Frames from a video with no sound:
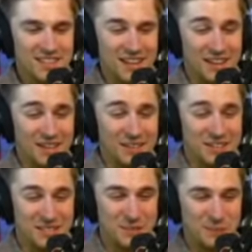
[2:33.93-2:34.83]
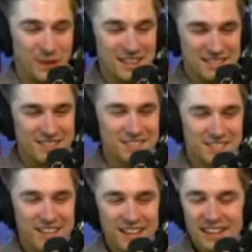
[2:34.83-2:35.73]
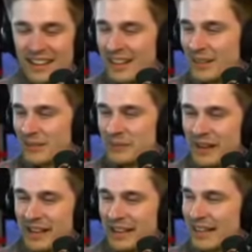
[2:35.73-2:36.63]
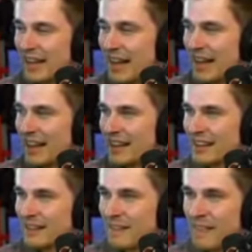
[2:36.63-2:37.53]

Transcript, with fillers: It was impressive. My God.